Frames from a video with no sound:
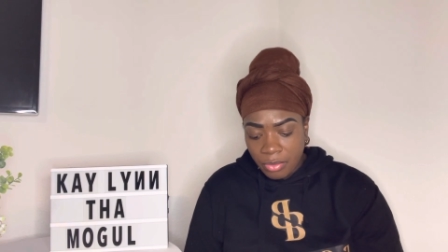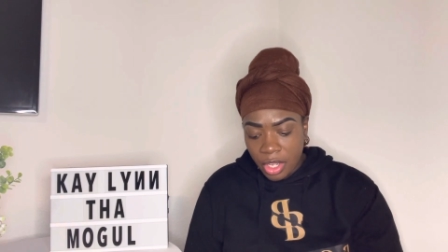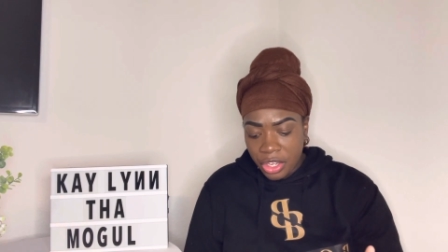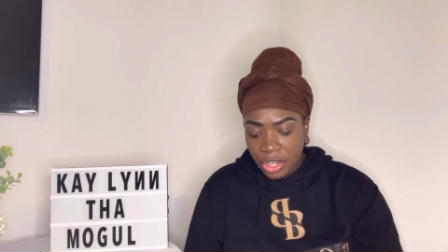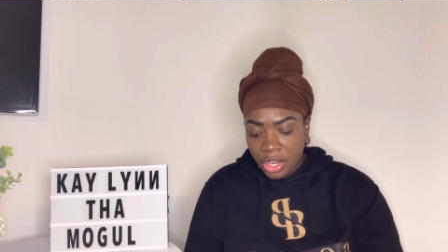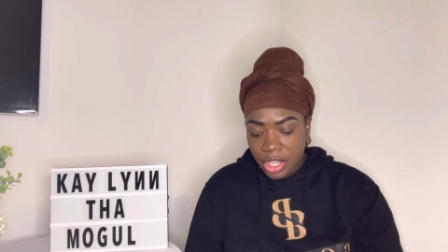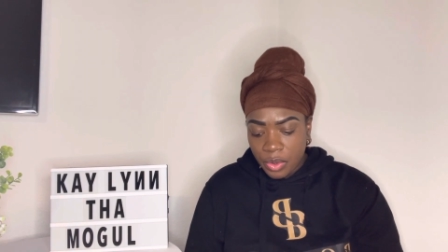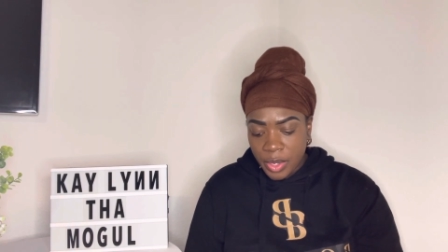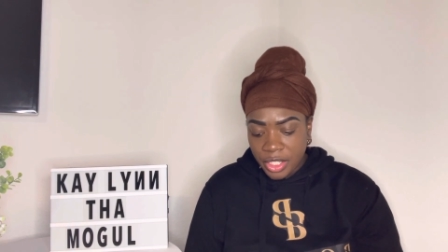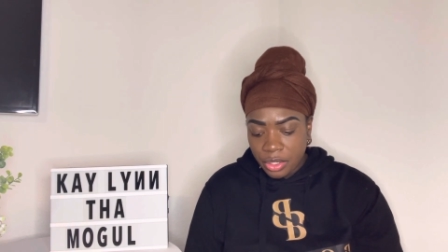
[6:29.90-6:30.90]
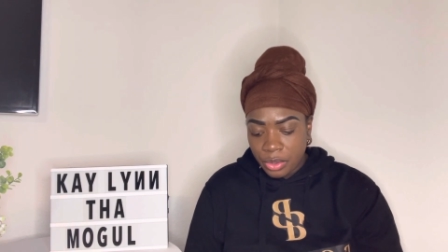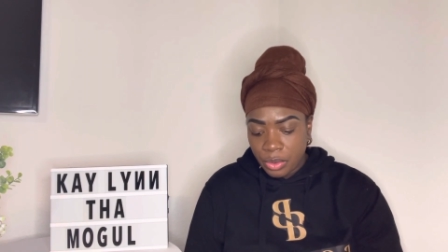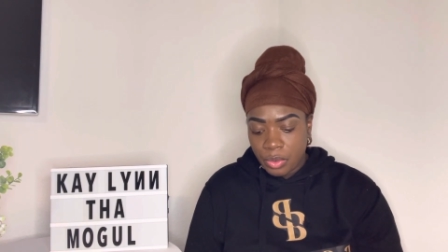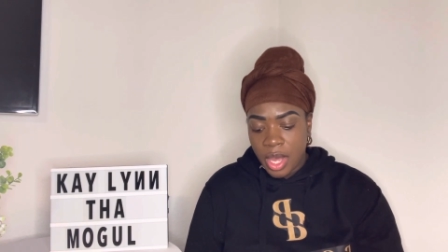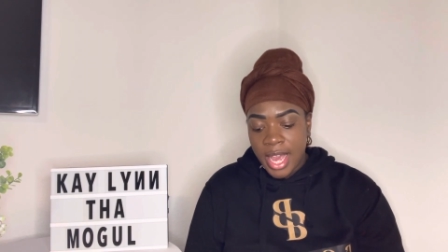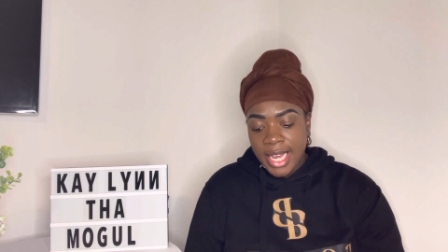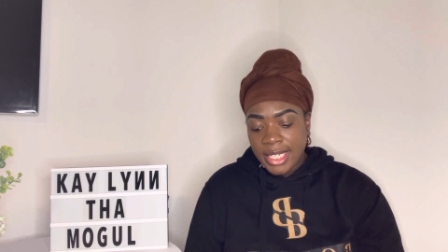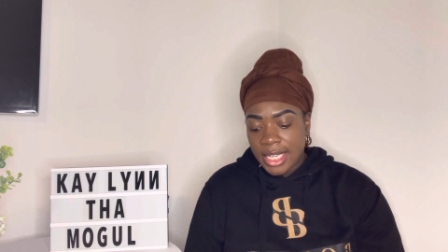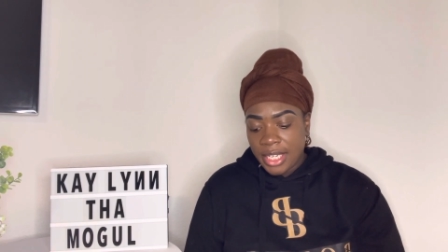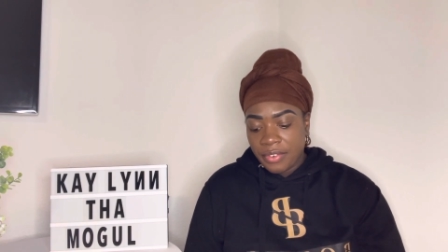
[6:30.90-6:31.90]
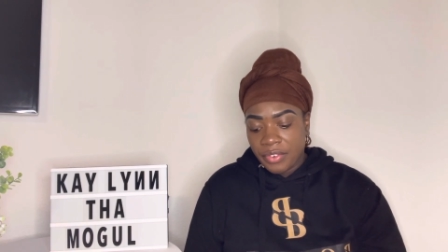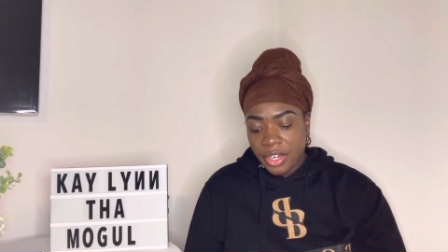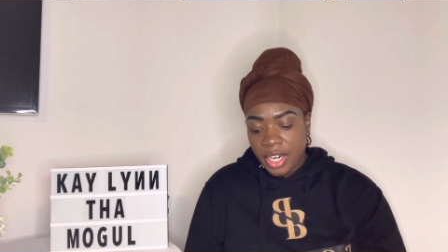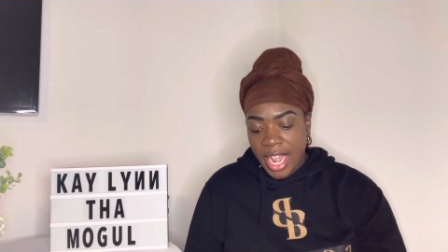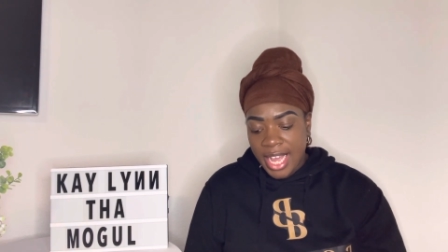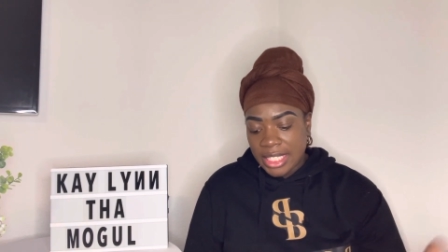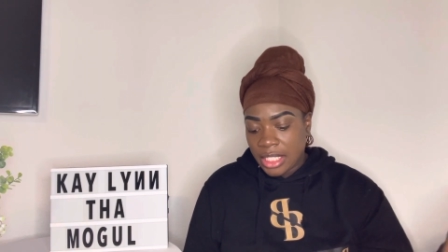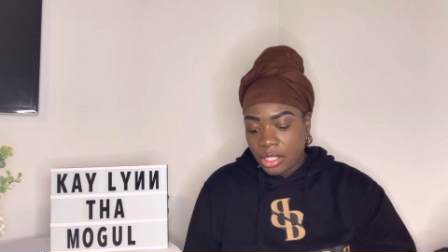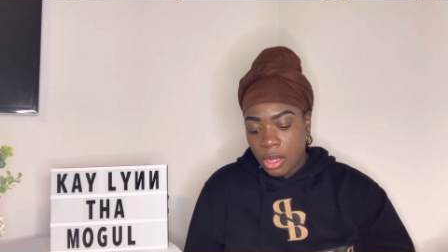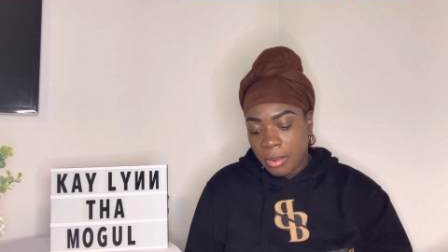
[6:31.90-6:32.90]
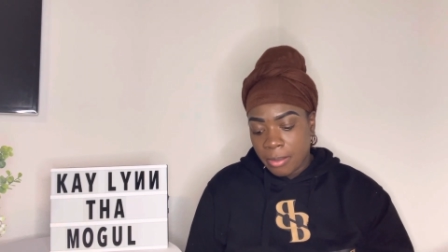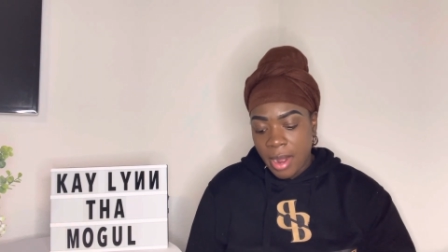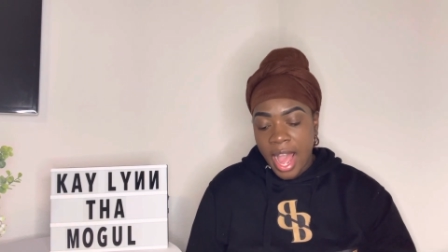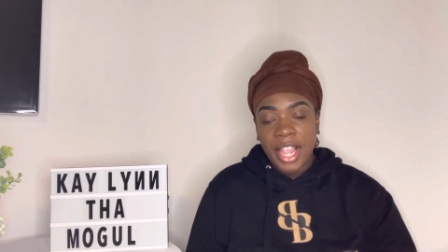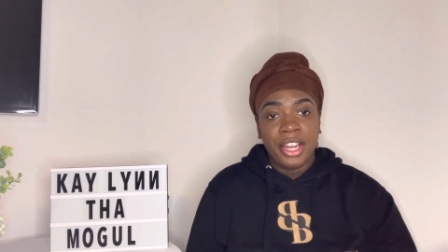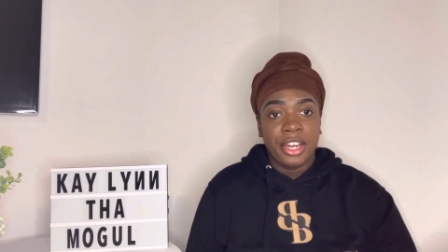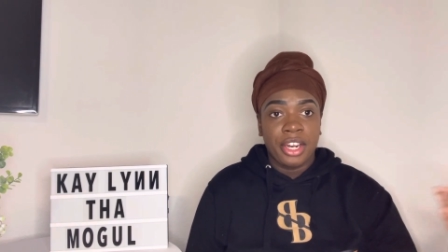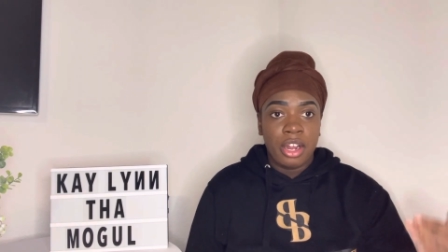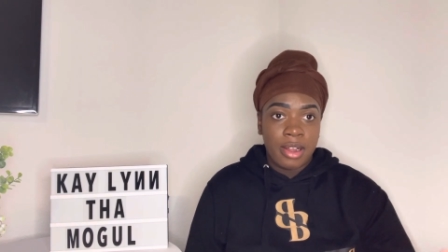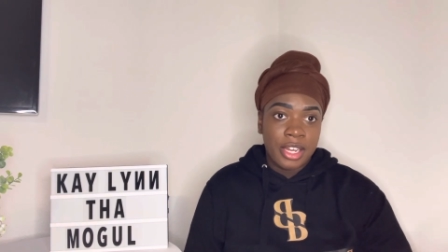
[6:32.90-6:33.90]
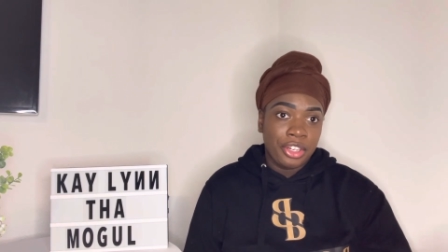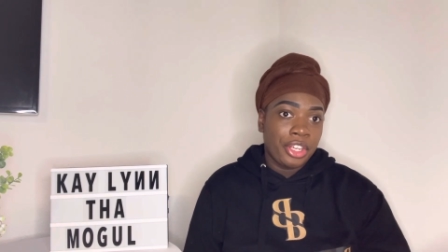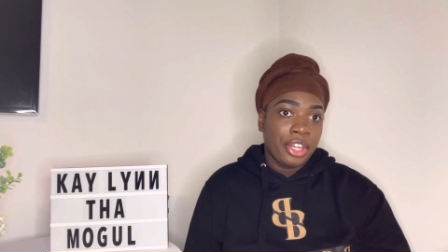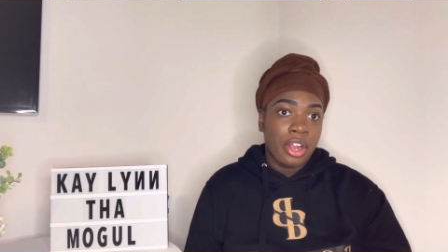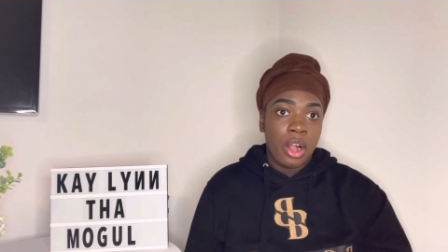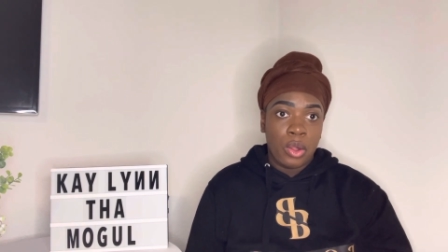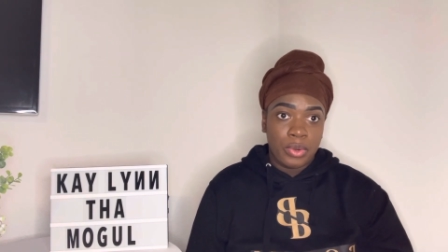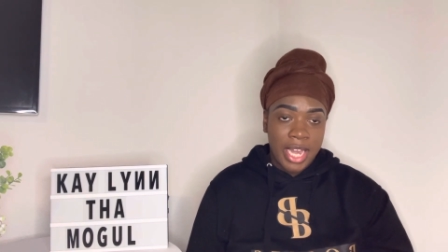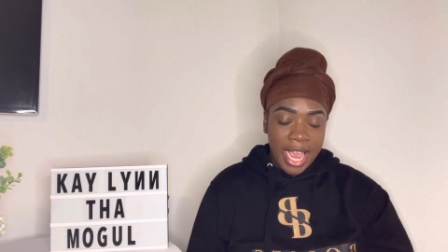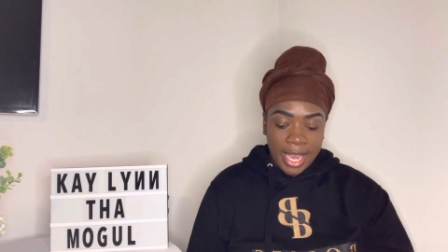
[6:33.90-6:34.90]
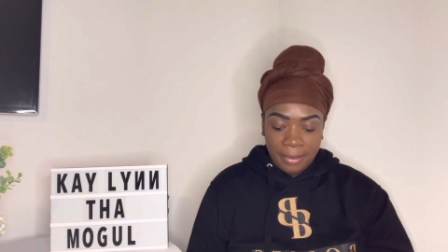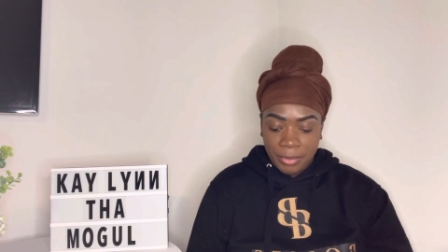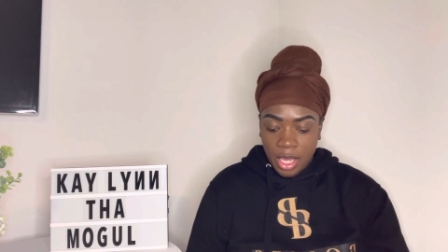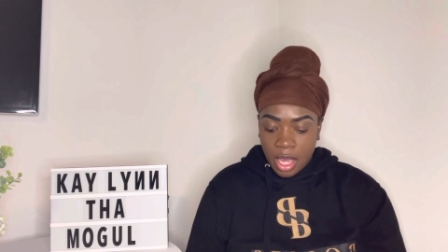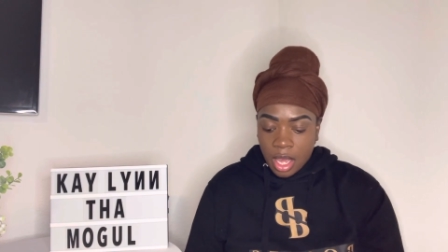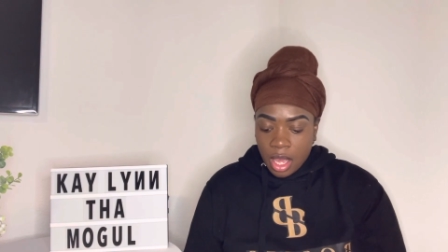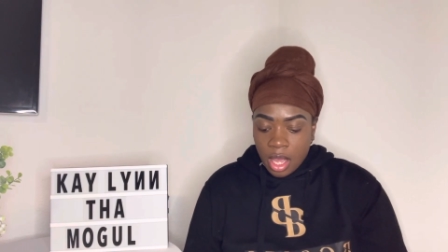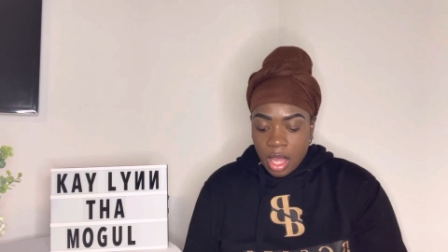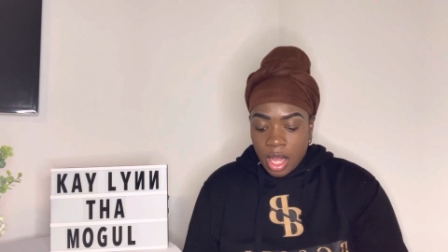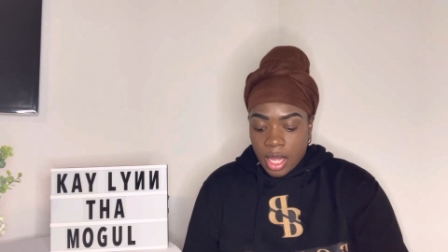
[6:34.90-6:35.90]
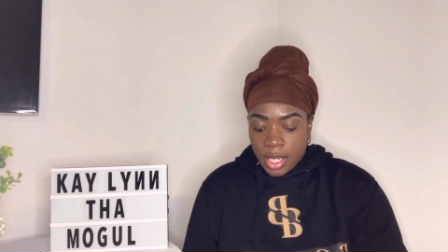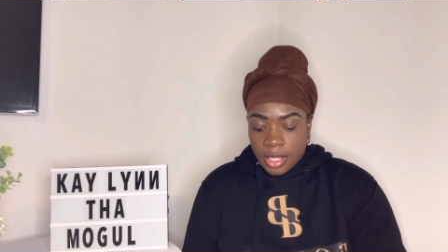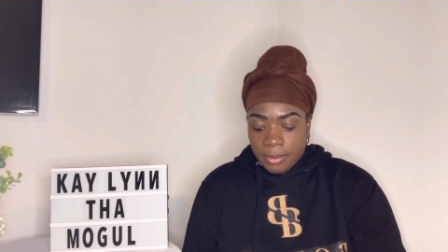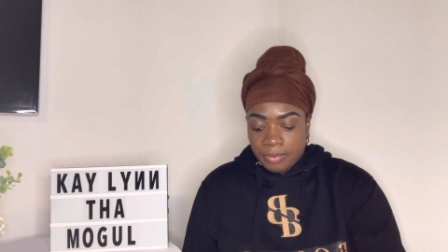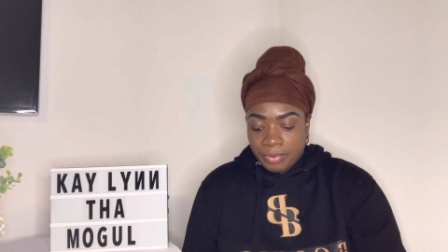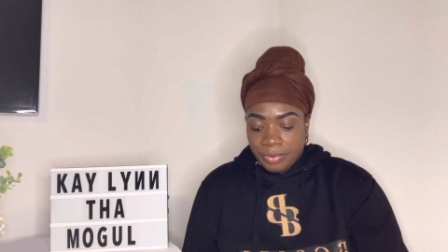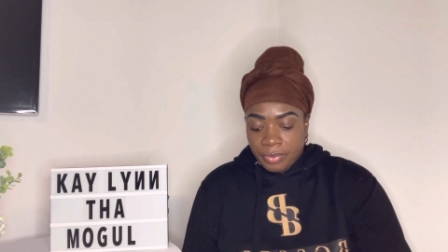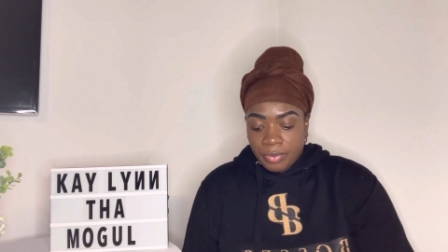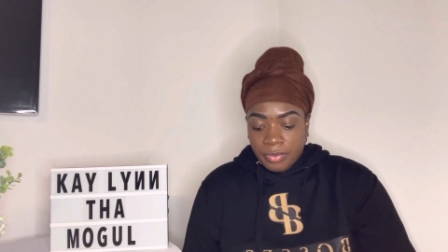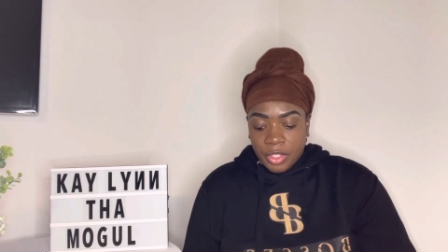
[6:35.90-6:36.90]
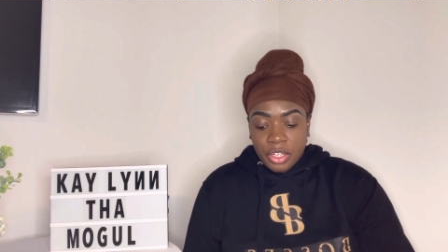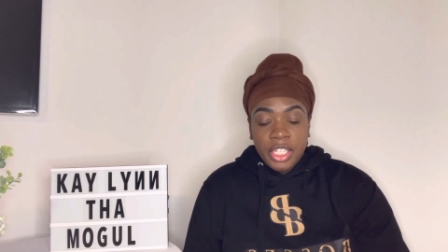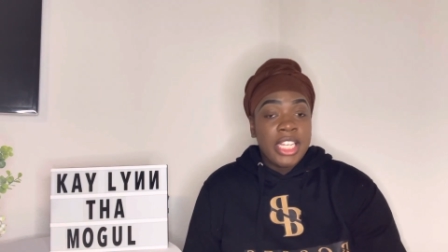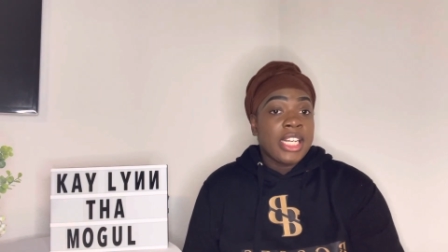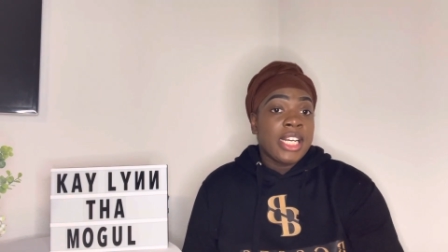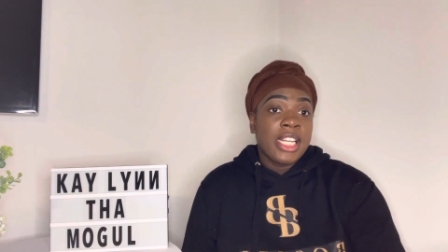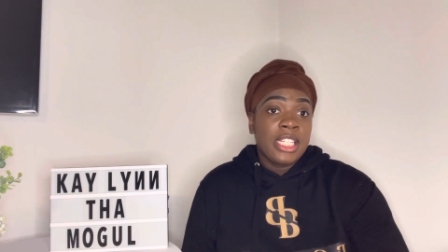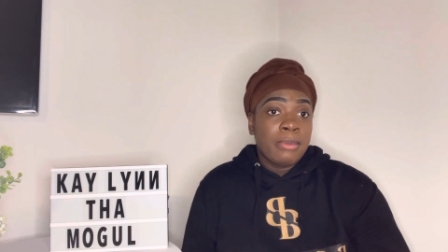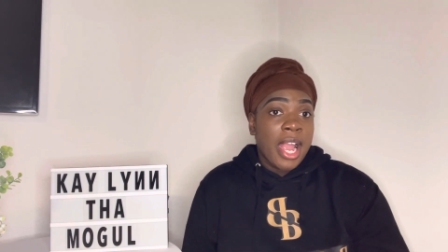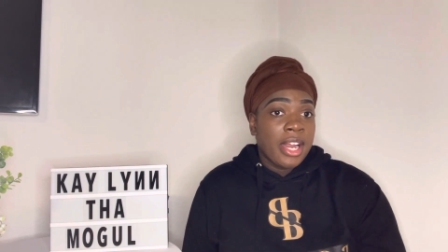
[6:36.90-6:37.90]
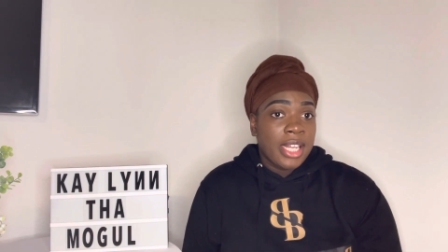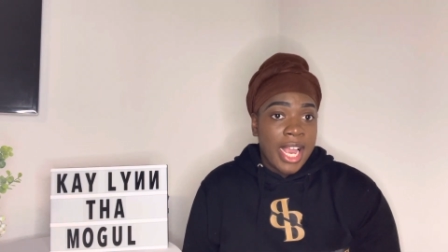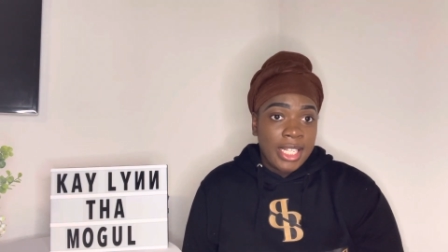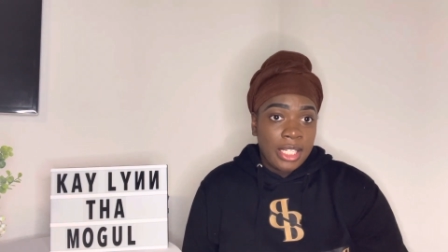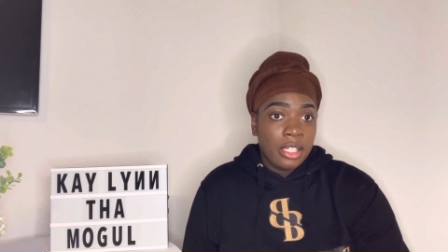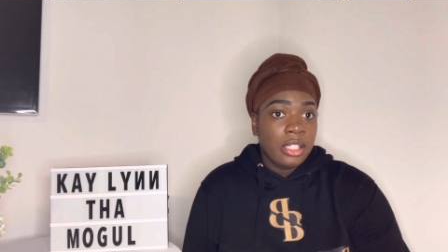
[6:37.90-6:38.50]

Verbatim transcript: You're going to deliver as a sole proprietor or under your own name. Um, you need an unexpired license.